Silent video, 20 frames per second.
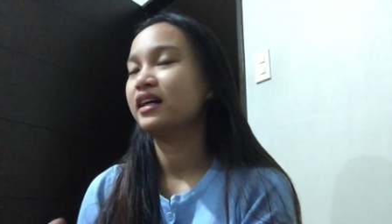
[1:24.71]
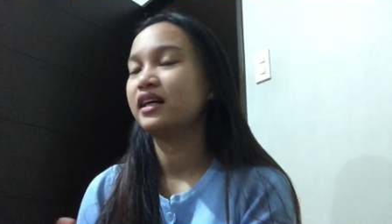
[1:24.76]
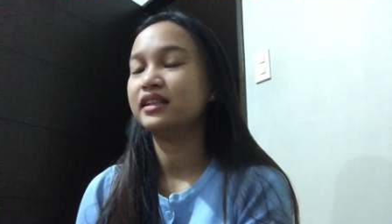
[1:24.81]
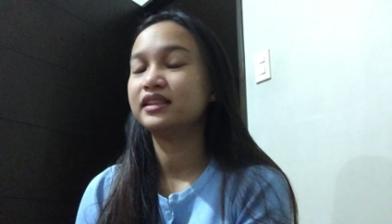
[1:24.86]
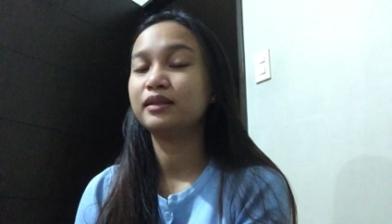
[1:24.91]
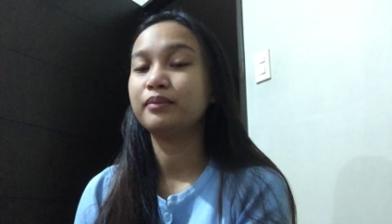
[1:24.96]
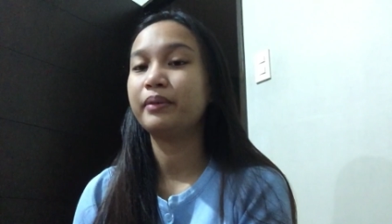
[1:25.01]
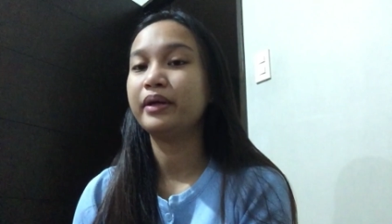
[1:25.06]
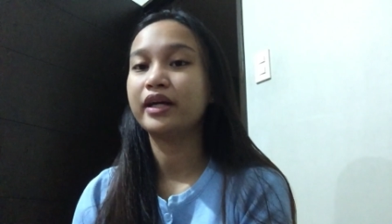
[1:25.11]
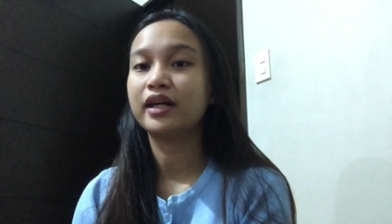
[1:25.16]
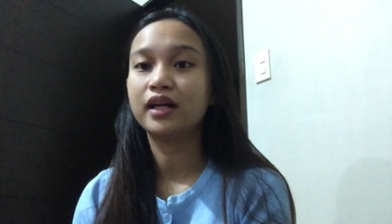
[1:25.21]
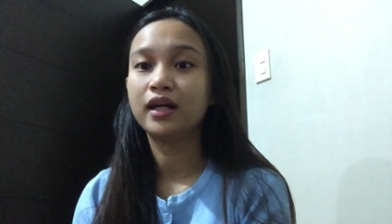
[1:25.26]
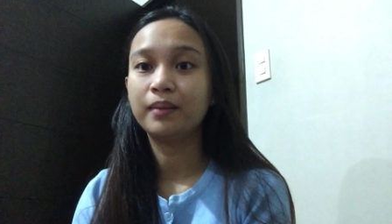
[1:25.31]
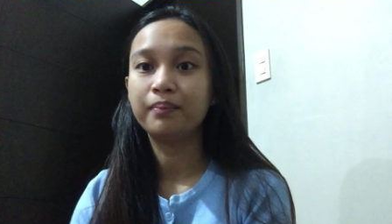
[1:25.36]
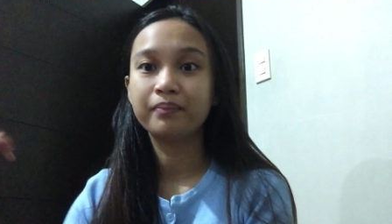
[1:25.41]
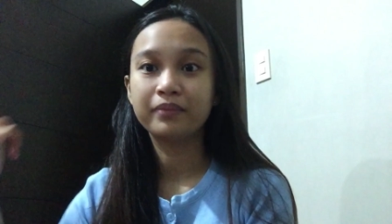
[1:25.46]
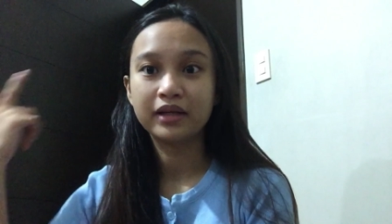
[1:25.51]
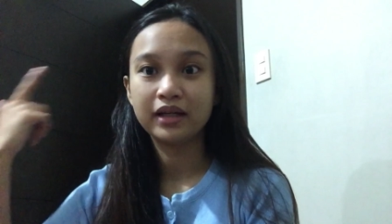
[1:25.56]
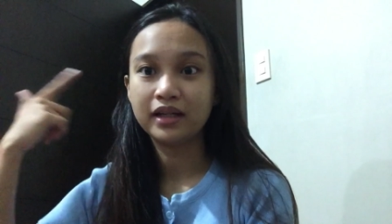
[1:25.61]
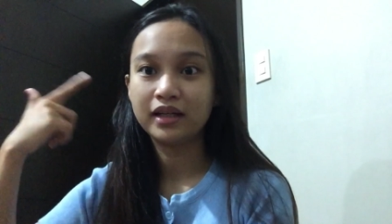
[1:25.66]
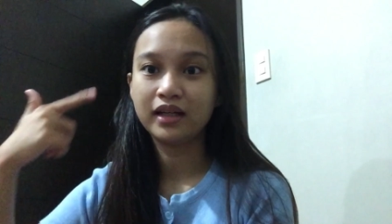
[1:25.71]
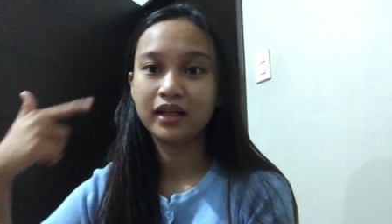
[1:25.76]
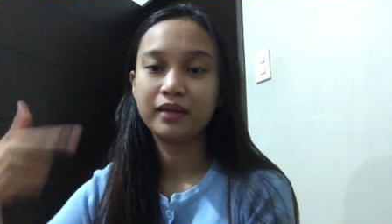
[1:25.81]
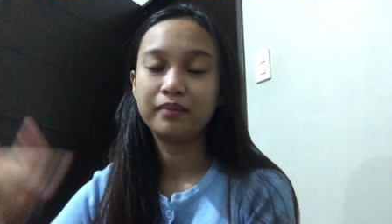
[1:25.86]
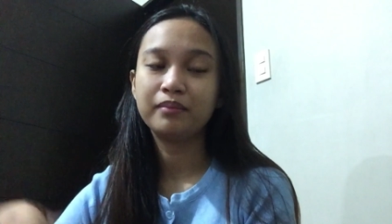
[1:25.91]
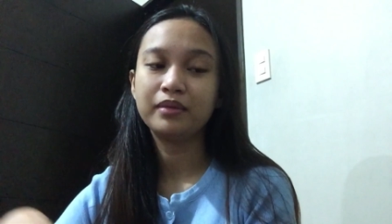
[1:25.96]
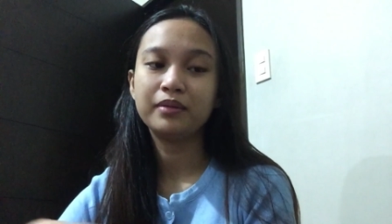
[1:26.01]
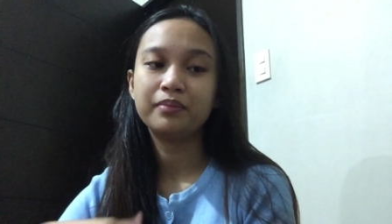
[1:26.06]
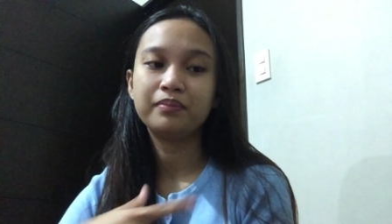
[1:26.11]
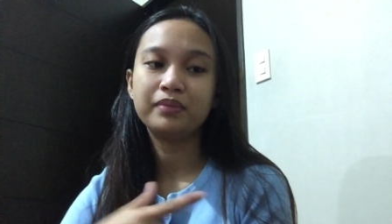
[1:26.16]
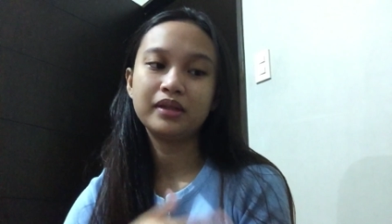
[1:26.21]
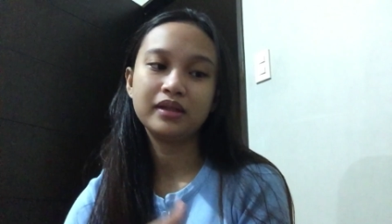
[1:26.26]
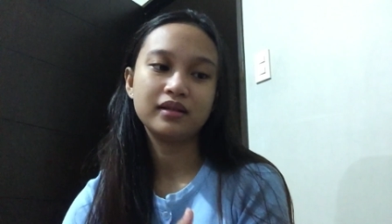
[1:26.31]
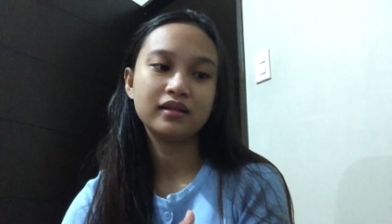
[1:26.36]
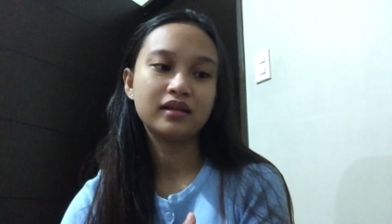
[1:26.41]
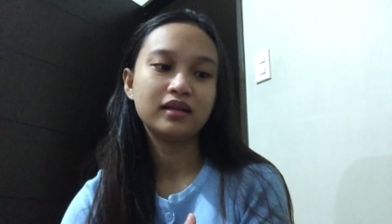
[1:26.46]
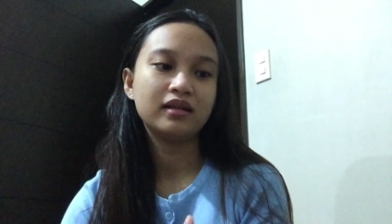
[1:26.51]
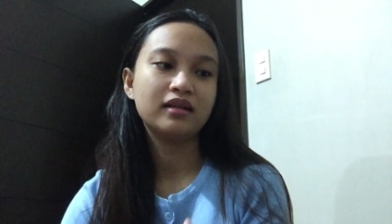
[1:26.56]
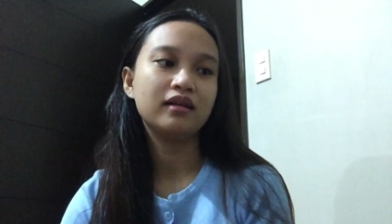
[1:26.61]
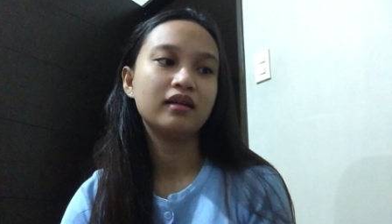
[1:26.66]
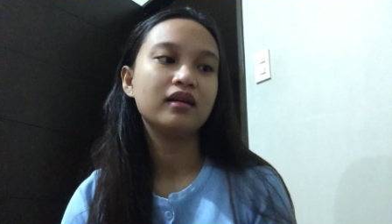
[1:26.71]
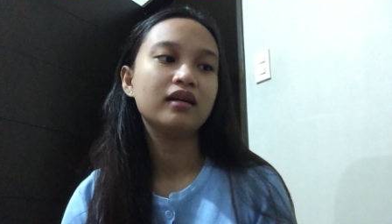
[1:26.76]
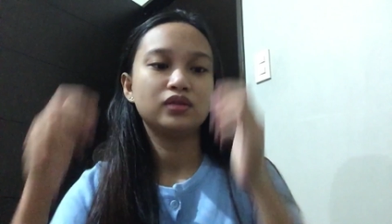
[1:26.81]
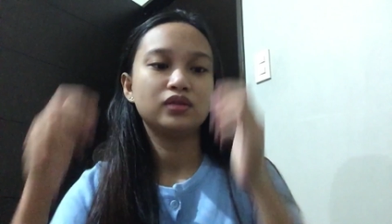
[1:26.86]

Kasi may cup ka na and may pin ka na.